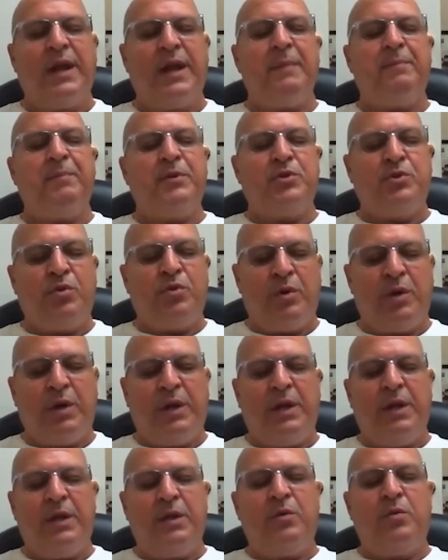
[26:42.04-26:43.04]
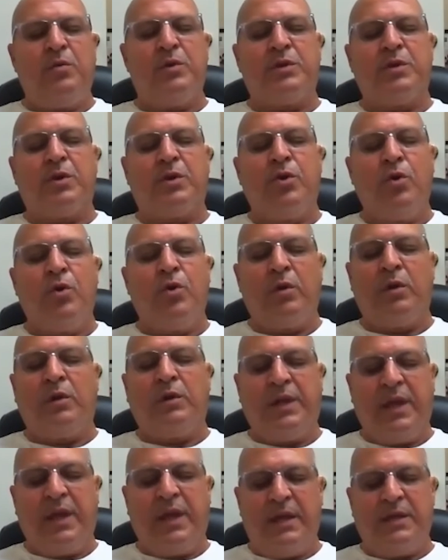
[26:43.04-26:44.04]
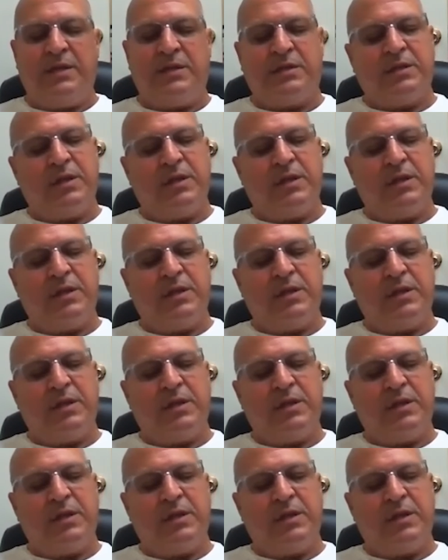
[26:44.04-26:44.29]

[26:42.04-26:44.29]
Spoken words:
opportunity with the Google case.